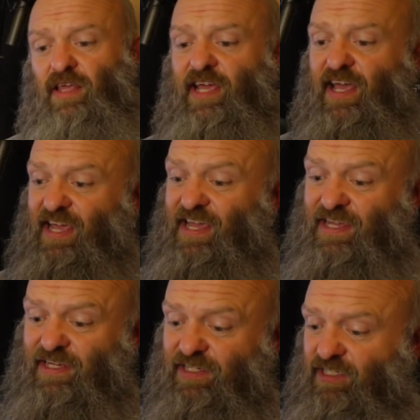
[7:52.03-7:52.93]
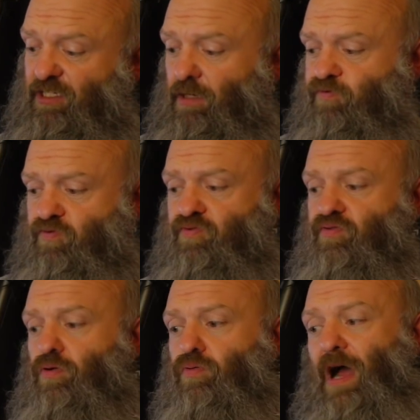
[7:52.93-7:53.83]
It is,
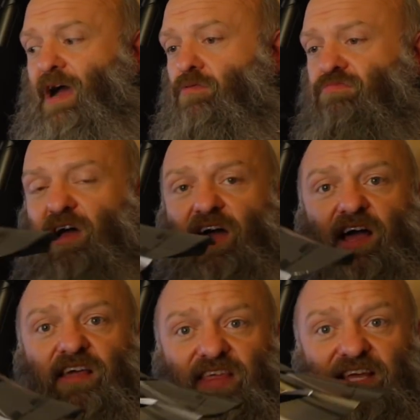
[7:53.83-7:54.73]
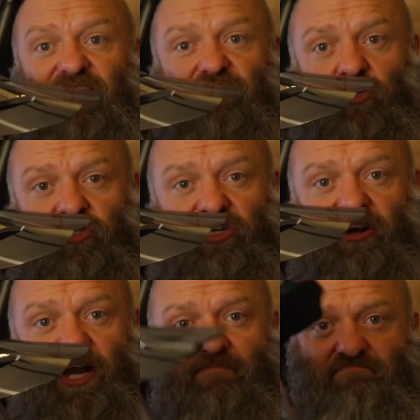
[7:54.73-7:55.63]
wow, I think it looks
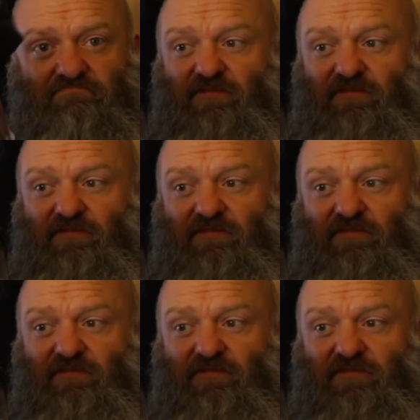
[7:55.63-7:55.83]
great.